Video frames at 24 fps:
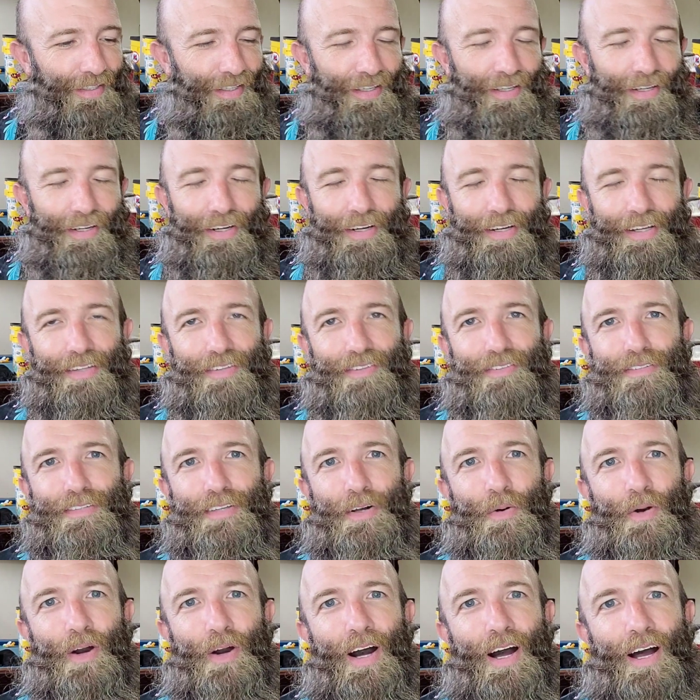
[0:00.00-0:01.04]
It's
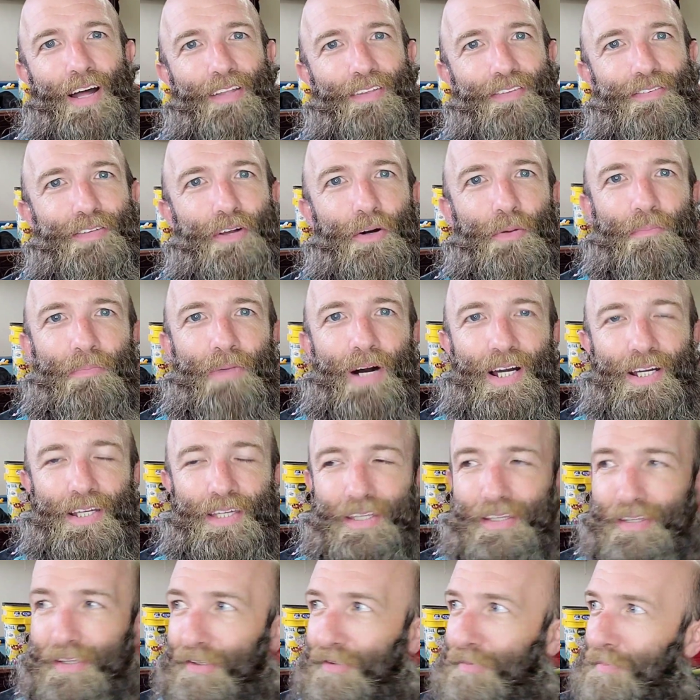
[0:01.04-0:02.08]
so hot, so
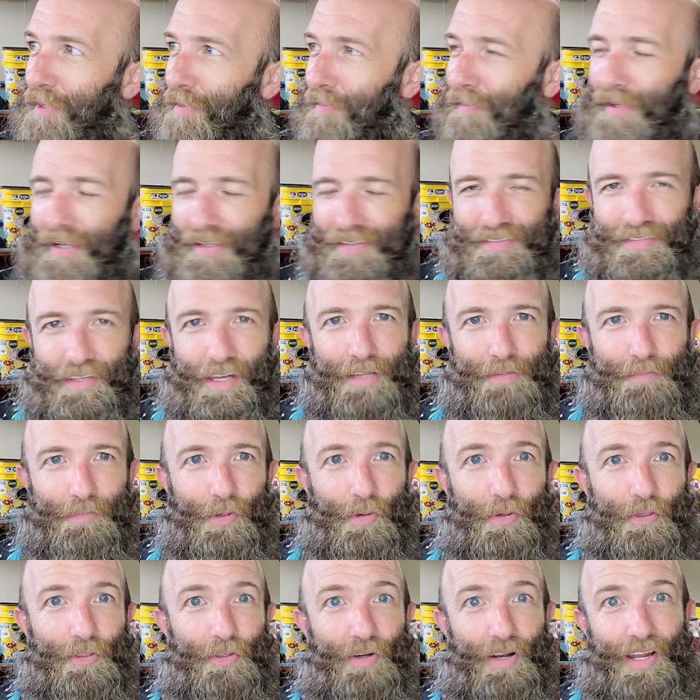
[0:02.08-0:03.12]
muggy. There's people outside
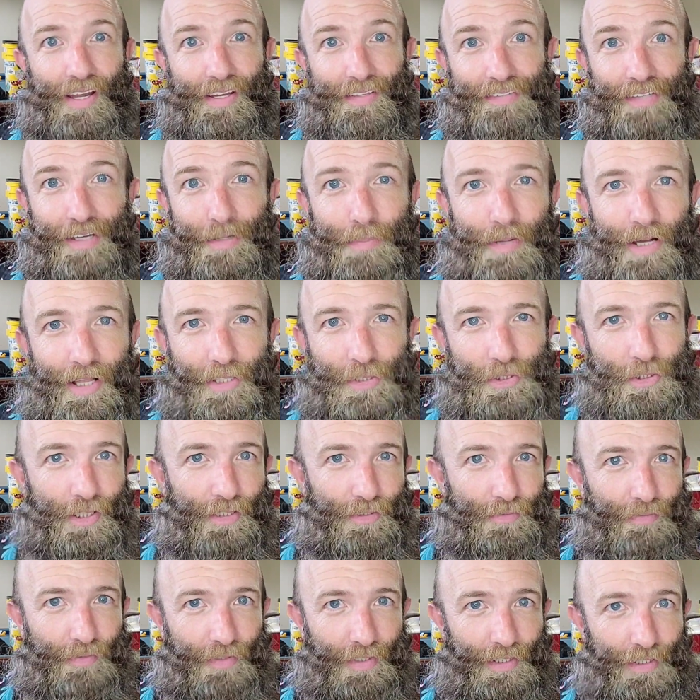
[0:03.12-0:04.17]
mowing grass. I
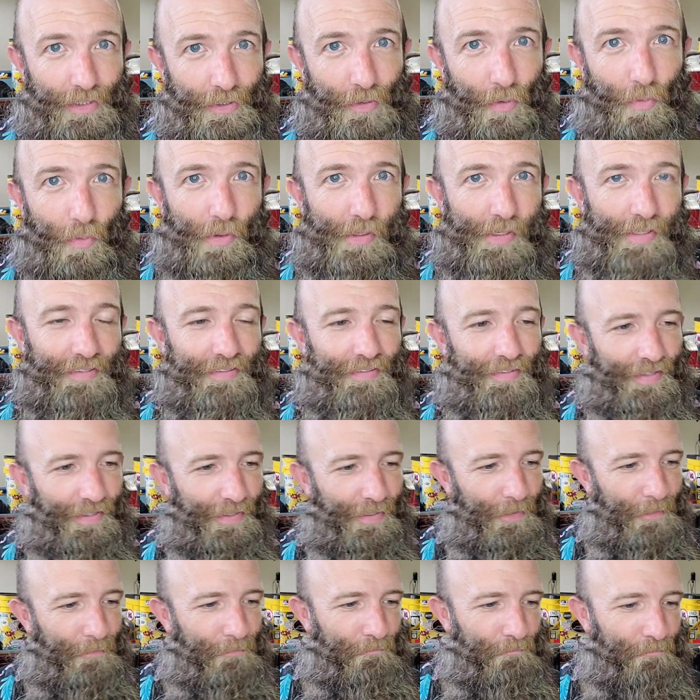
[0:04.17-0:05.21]
apologize for any noise
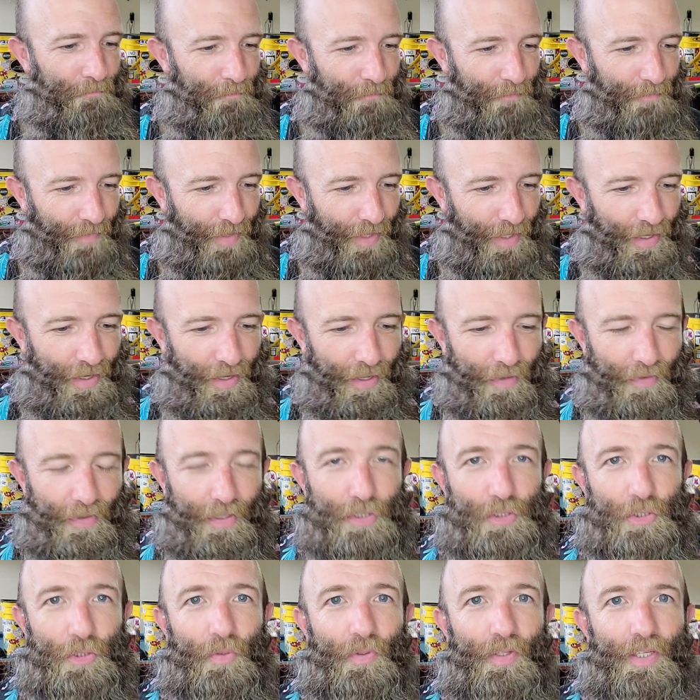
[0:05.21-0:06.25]

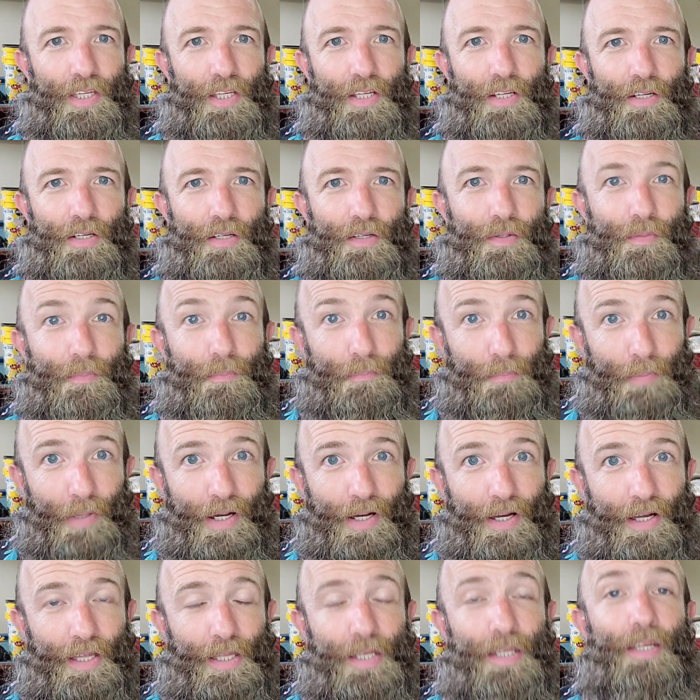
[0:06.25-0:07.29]
that you'll hear,
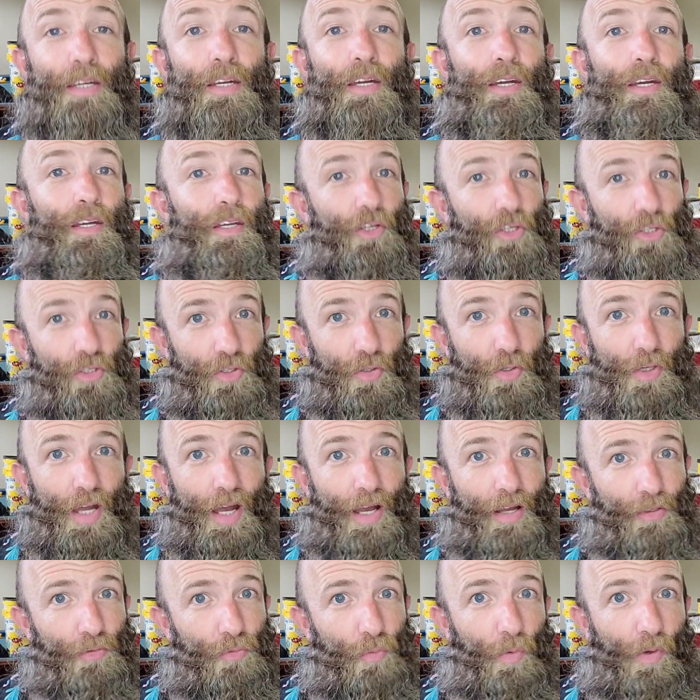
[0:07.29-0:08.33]
but you
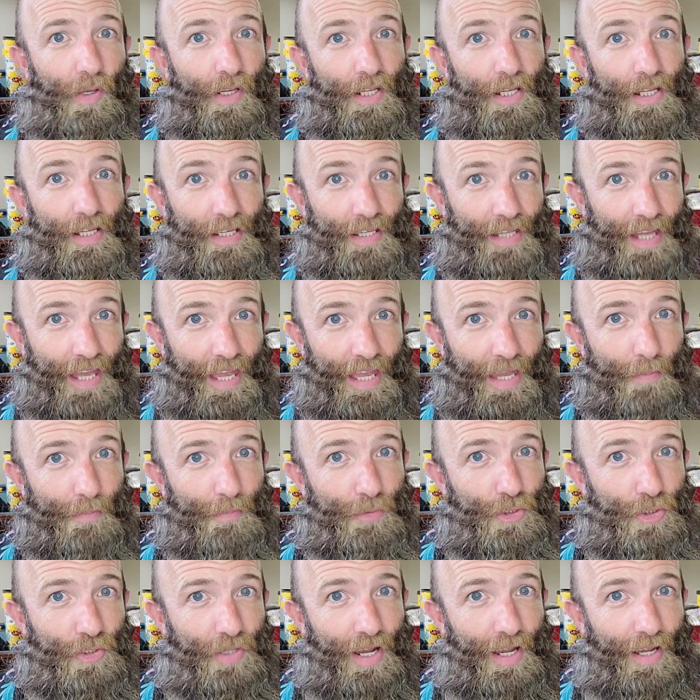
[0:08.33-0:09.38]
guys wanted an
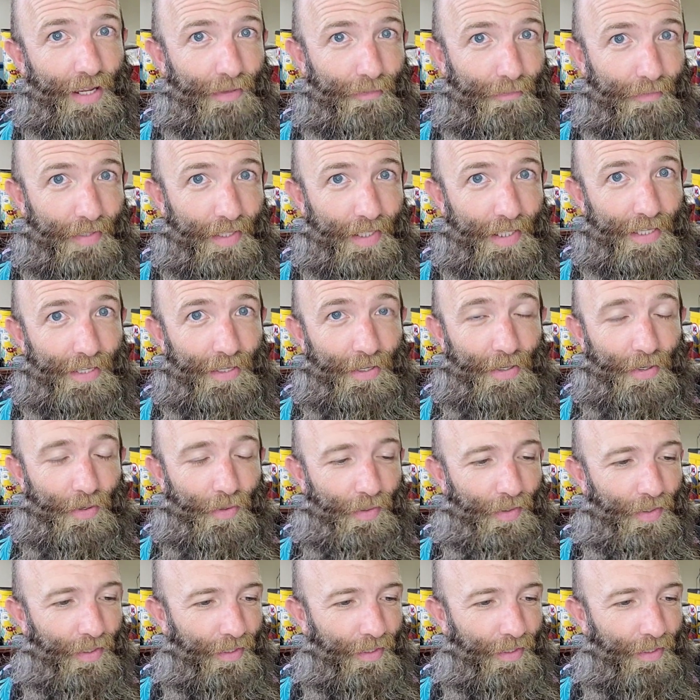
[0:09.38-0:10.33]
Amtrak video